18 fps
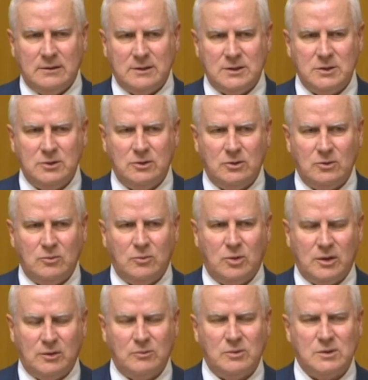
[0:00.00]
to
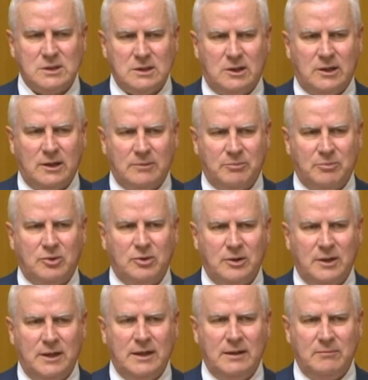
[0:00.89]
what it was like
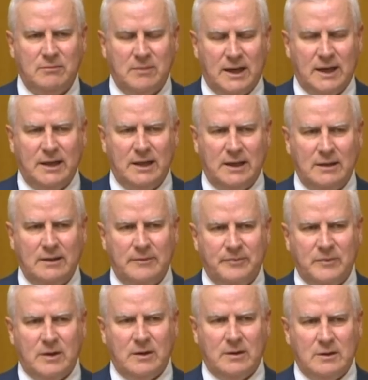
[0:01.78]
pre-May
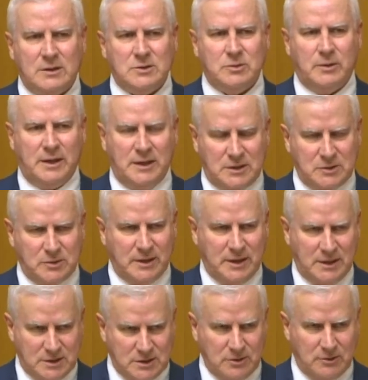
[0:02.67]

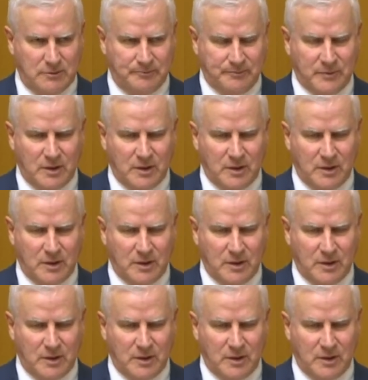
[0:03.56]
2022,